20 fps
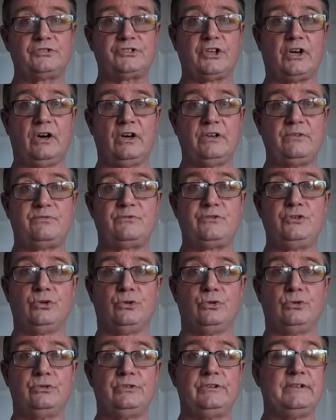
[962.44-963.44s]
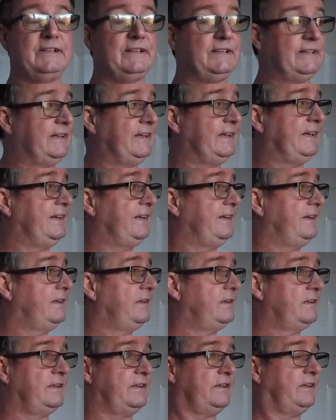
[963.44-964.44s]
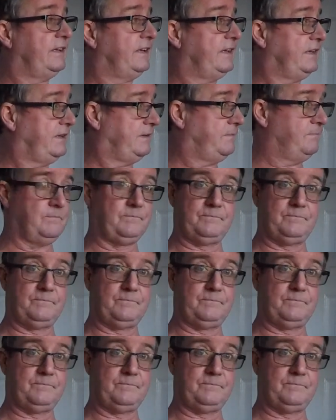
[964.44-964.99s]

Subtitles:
I've done in the